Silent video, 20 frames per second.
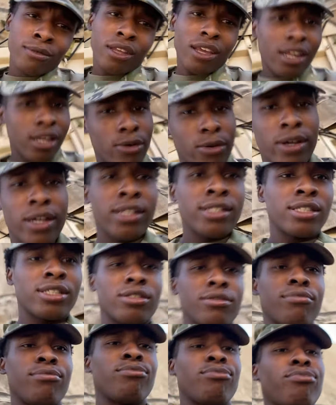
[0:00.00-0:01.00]

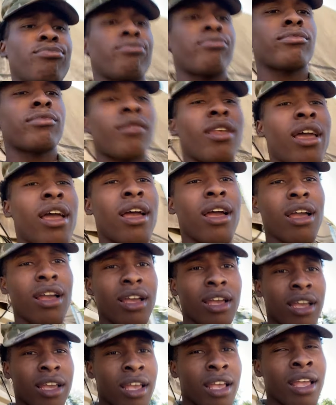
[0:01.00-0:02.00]
anyways,
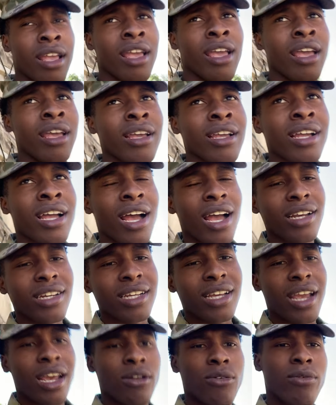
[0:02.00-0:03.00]
I kind of
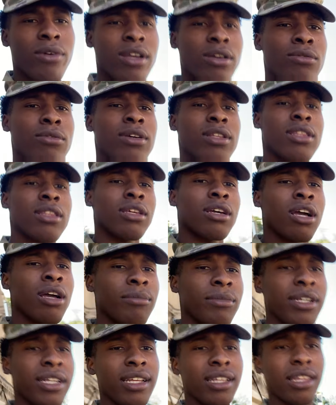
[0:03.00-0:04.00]
got away with
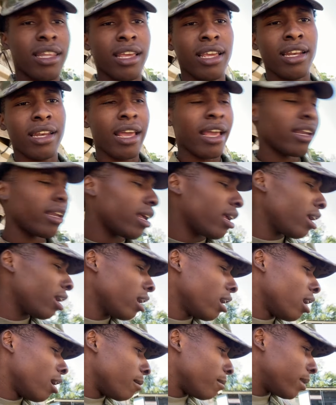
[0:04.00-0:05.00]
coming in late that day.
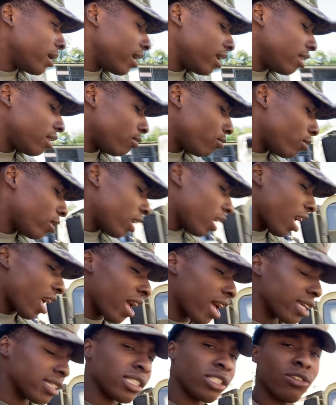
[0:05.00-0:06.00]
But either way,
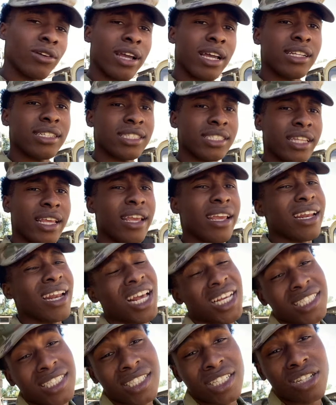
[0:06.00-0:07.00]
I still had to stay. And
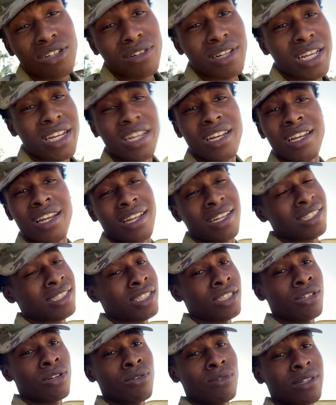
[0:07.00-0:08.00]
I still didn't, because,
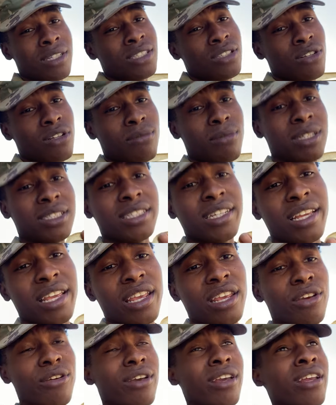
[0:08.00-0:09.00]
you know, it's only my second
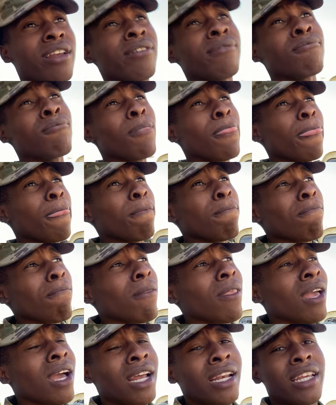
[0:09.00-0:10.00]
year in.
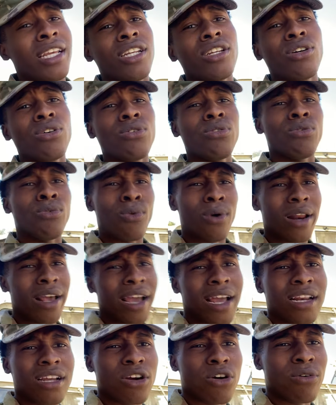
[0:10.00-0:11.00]
I didn't know what I
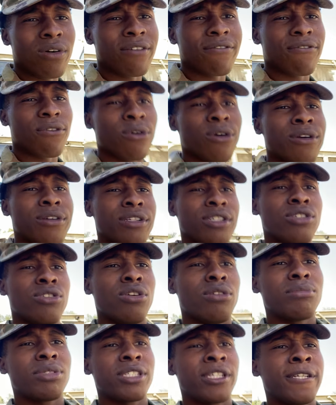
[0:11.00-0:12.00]
had to go in for. You know
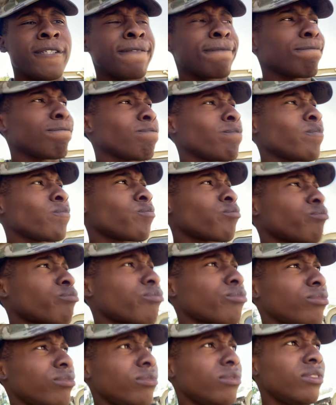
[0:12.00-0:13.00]
what I'm saying?
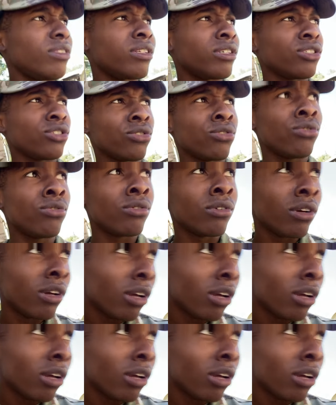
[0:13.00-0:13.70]
So